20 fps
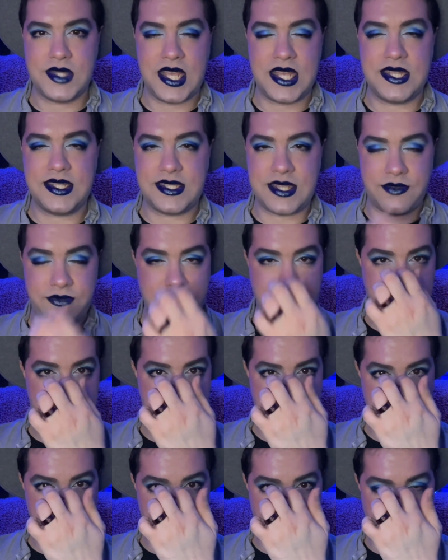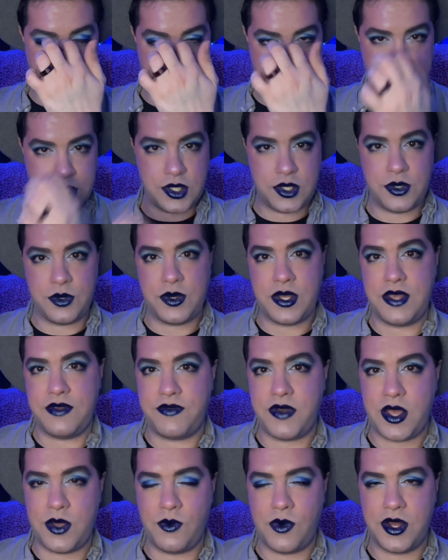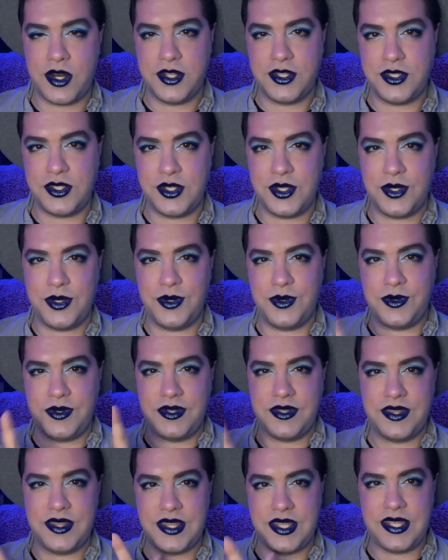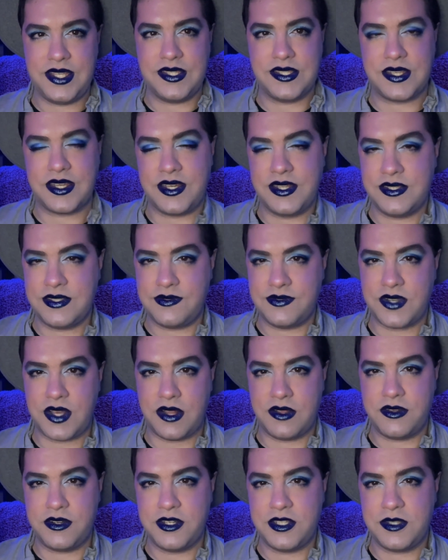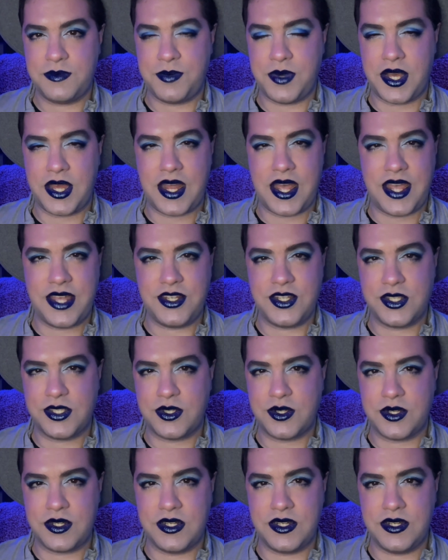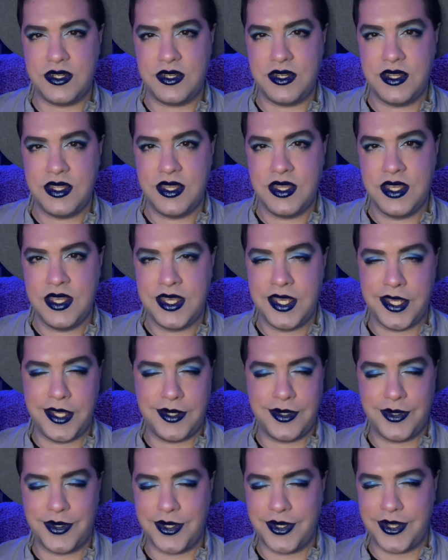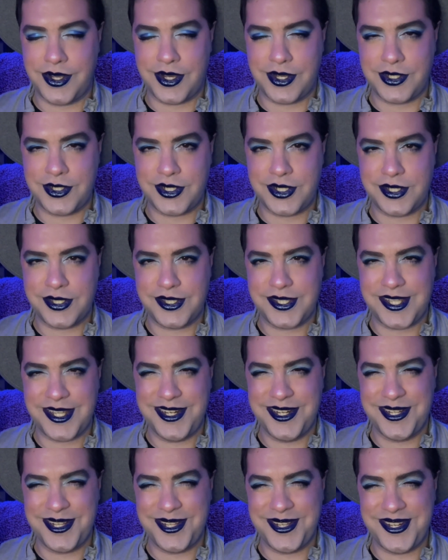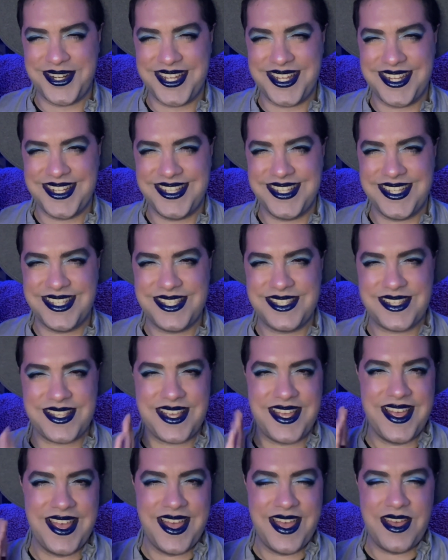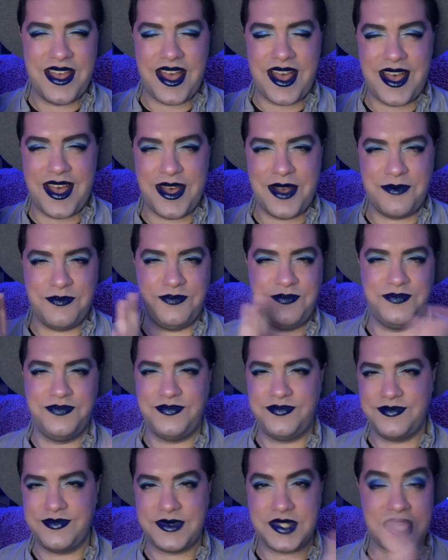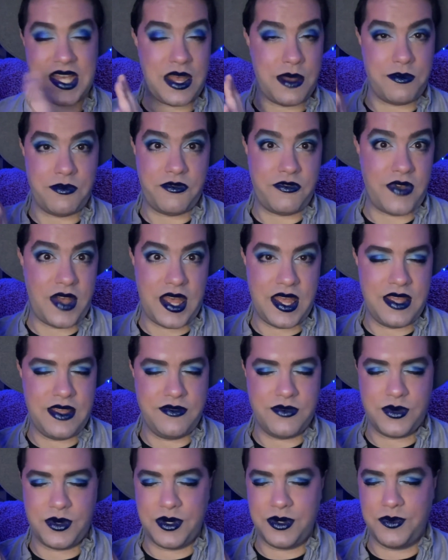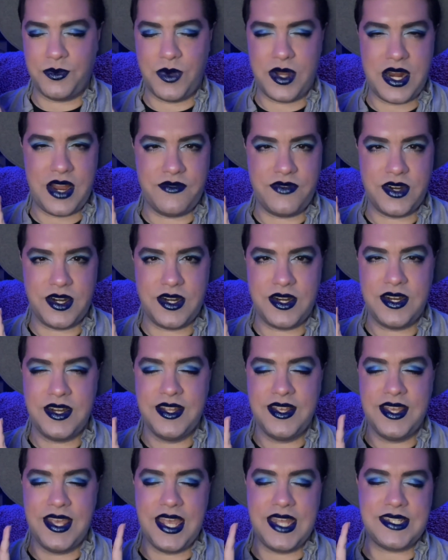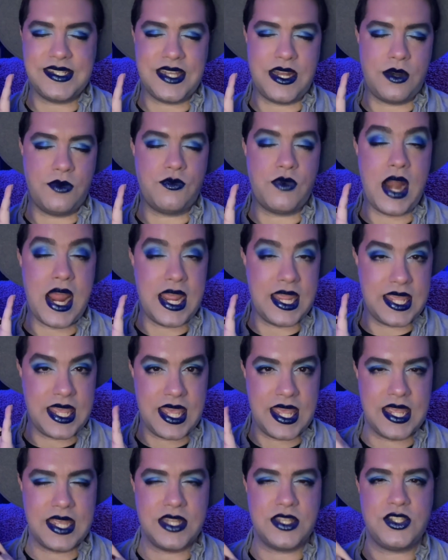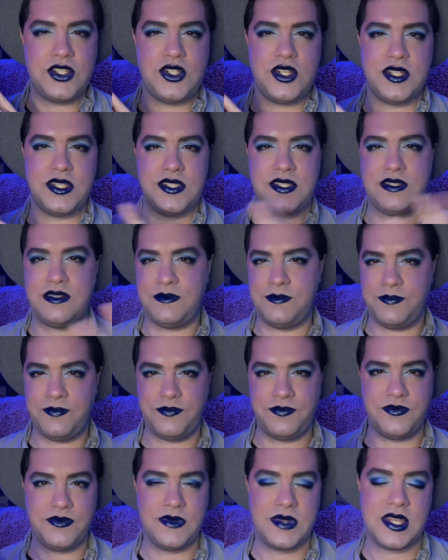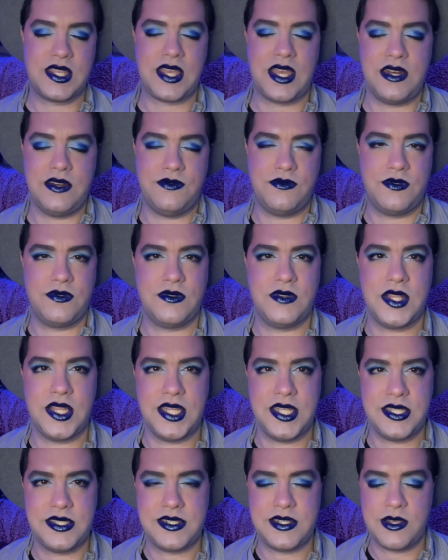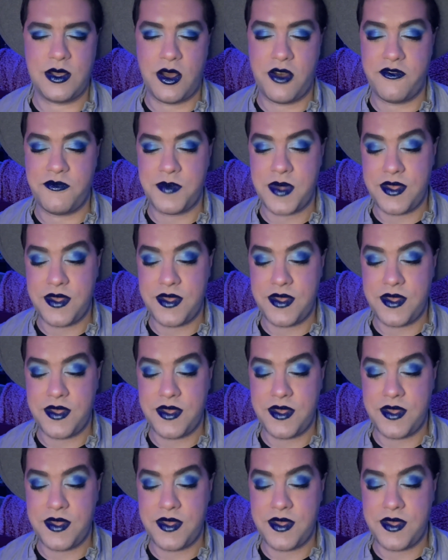Definitely a go-to if I want to do these kinds of colors, but I just couldn't, in good conscience, include it in this top 5 or whatever. It's not a ranking, it's just kind of listing off my